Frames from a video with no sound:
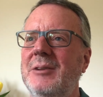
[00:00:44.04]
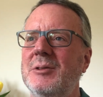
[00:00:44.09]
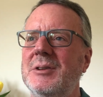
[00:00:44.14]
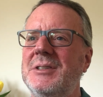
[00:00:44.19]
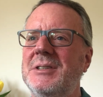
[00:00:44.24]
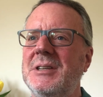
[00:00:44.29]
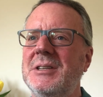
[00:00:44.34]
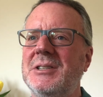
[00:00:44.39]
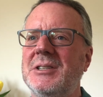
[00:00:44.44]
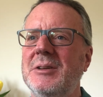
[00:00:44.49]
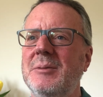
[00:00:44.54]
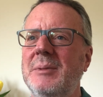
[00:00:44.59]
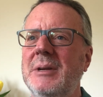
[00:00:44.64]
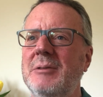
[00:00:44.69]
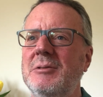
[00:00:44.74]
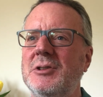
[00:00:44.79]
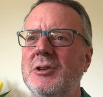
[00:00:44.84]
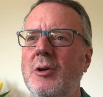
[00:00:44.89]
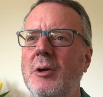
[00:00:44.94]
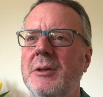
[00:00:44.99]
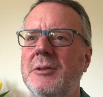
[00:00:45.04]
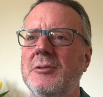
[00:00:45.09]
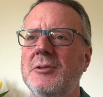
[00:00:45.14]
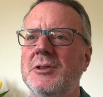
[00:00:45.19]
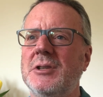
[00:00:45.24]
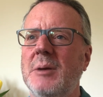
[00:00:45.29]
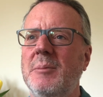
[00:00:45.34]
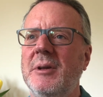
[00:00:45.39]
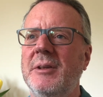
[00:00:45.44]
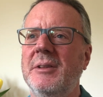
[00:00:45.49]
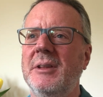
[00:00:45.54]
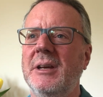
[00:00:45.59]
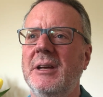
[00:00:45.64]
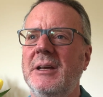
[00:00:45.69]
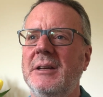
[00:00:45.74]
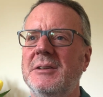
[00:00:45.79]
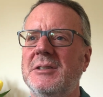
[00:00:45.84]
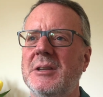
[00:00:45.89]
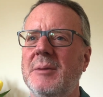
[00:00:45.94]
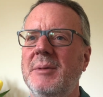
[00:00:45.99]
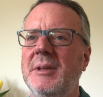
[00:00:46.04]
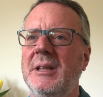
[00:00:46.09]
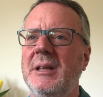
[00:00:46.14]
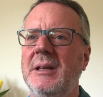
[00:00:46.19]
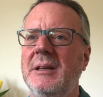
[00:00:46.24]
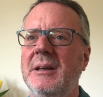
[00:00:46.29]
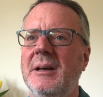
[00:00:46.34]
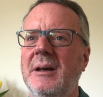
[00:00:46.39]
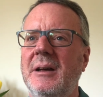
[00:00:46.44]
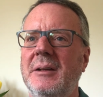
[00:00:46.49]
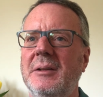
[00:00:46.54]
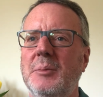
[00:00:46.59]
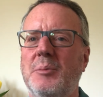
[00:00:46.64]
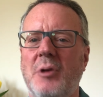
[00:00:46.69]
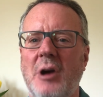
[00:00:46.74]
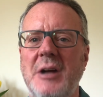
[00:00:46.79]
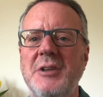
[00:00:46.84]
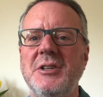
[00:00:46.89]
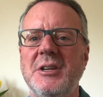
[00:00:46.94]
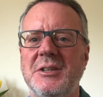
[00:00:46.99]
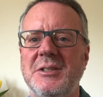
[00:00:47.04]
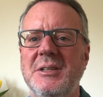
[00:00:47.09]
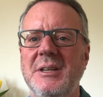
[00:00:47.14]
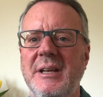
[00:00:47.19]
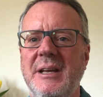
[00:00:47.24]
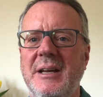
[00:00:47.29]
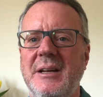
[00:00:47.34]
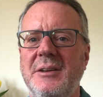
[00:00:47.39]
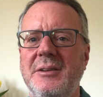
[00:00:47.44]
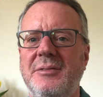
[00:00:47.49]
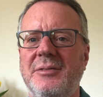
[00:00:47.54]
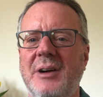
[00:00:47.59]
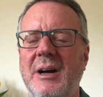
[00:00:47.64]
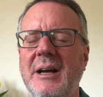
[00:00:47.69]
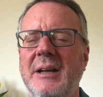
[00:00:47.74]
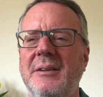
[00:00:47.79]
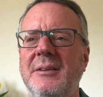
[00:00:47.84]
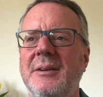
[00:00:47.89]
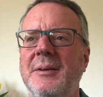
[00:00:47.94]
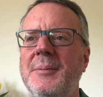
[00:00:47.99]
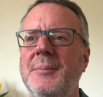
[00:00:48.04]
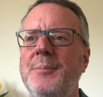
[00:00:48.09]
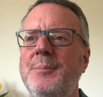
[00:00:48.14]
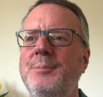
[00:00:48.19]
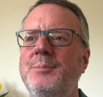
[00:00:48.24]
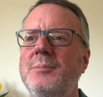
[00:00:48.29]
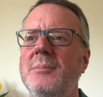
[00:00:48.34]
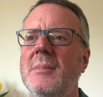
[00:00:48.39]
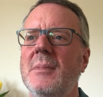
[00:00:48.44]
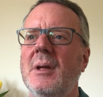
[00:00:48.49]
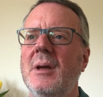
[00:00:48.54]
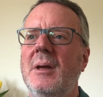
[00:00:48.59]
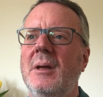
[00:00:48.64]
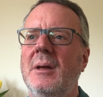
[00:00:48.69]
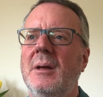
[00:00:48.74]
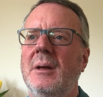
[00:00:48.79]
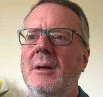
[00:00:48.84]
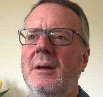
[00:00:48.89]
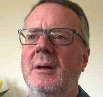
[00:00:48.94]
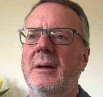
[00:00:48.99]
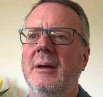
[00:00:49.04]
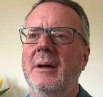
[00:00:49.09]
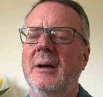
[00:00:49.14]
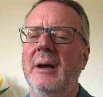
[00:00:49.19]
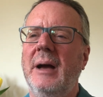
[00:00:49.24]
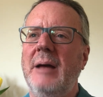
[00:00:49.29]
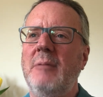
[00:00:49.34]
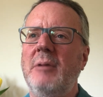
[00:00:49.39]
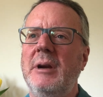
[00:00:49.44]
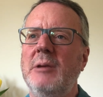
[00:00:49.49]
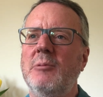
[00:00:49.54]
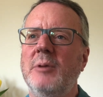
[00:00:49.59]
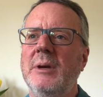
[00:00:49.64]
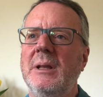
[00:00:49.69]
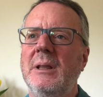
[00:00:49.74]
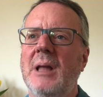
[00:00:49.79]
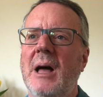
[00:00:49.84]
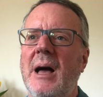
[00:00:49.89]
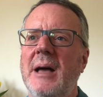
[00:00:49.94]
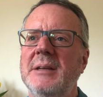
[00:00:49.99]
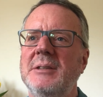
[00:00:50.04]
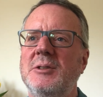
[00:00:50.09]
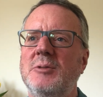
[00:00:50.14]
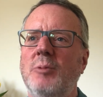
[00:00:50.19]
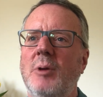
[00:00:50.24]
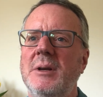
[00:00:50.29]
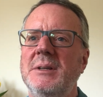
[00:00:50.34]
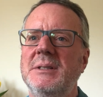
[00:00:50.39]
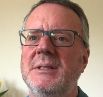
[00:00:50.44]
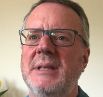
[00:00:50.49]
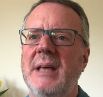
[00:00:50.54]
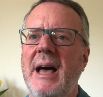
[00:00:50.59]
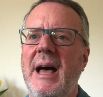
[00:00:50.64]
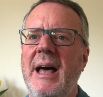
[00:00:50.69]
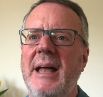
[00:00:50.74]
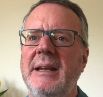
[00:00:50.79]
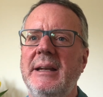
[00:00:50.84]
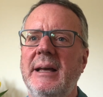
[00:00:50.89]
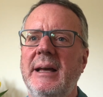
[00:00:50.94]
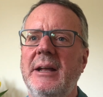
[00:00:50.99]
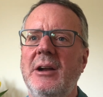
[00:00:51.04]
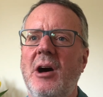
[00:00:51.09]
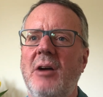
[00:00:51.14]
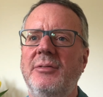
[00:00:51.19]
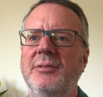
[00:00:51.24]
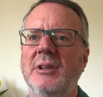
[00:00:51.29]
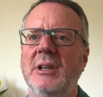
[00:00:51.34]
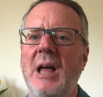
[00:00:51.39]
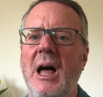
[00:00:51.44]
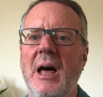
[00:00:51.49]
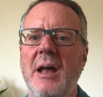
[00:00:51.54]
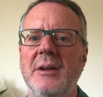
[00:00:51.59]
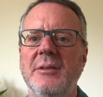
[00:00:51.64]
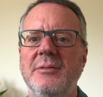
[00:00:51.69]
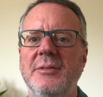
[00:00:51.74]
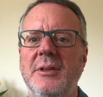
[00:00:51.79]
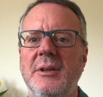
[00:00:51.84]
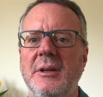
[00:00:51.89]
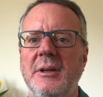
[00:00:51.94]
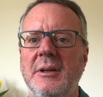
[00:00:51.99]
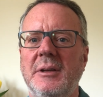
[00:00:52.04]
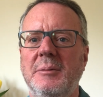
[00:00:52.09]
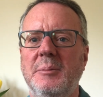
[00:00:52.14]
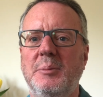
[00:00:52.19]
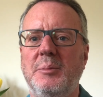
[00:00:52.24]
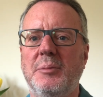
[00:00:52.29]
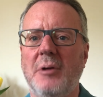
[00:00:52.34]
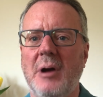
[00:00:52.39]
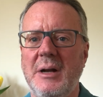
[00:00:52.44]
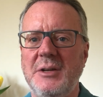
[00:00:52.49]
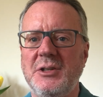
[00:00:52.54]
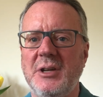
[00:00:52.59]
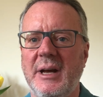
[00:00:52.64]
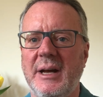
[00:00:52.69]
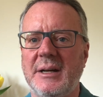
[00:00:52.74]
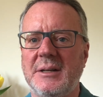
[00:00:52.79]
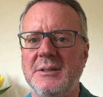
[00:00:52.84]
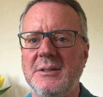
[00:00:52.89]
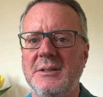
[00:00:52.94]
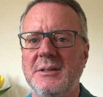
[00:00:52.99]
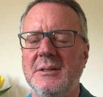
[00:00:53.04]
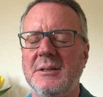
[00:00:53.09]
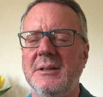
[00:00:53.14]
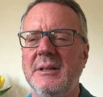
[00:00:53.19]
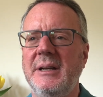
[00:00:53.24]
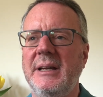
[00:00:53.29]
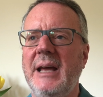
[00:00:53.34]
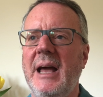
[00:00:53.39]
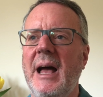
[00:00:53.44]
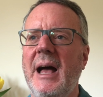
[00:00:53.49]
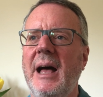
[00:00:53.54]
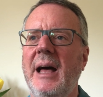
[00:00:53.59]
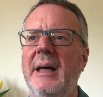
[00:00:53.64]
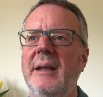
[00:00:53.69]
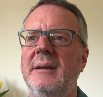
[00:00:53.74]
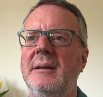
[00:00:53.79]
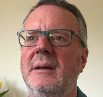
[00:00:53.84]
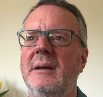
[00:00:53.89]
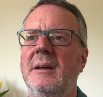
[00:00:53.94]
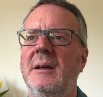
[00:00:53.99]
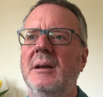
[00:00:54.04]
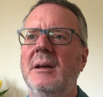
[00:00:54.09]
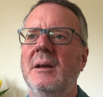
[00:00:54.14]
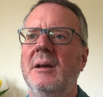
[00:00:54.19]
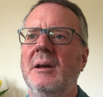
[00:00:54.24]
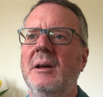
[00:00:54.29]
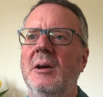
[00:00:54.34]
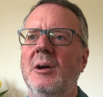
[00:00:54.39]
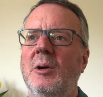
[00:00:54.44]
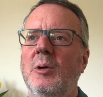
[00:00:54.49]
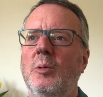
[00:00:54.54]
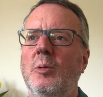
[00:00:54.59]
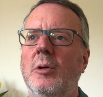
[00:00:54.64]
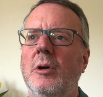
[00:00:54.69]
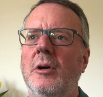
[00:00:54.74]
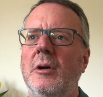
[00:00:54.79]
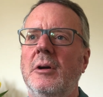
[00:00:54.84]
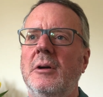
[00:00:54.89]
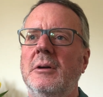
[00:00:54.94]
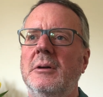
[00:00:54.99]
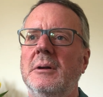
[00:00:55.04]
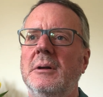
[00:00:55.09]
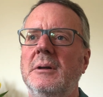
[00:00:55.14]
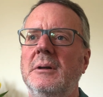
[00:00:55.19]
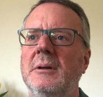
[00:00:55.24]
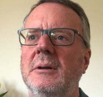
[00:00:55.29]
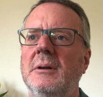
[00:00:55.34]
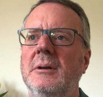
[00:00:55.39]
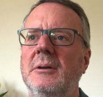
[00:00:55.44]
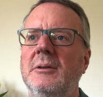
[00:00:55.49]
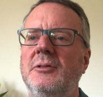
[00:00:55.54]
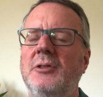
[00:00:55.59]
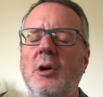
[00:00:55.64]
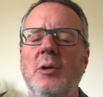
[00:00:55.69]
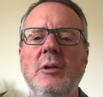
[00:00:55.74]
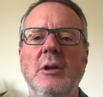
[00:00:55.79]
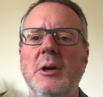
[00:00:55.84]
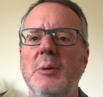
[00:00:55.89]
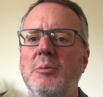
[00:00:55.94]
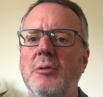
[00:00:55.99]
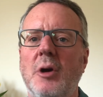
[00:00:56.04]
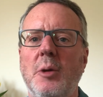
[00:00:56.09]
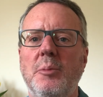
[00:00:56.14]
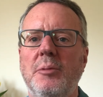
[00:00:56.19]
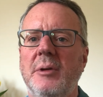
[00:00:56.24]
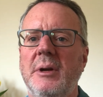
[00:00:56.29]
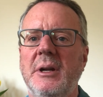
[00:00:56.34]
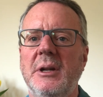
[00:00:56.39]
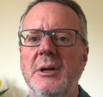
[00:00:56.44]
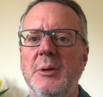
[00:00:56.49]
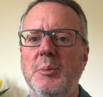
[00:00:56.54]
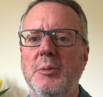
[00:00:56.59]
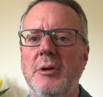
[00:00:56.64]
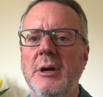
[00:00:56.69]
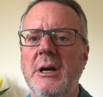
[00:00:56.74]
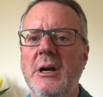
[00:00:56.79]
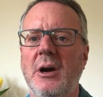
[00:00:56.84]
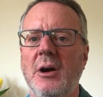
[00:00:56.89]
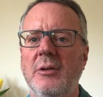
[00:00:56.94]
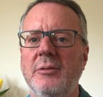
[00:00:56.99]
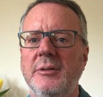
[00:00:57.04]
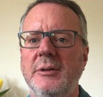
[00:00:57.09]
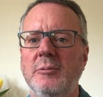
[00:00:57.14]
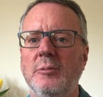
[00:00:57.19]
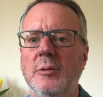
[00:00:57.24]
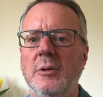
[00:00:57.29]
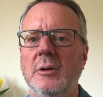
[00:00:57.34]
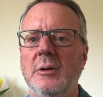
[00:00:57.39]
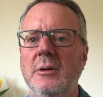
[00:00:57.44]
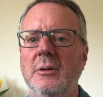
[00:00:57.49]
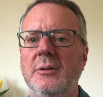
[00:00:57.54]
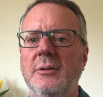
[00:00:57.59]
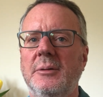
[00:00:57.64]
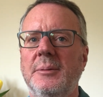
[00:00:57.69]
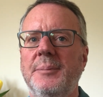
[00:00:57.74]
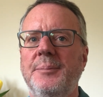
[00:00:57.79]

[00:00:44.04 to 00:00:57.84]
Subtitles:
system, and he was going through some of the projects that he had defined. And what he realized was that an awful lot of the projects that he had were totally appropriate in a pre-COVID world,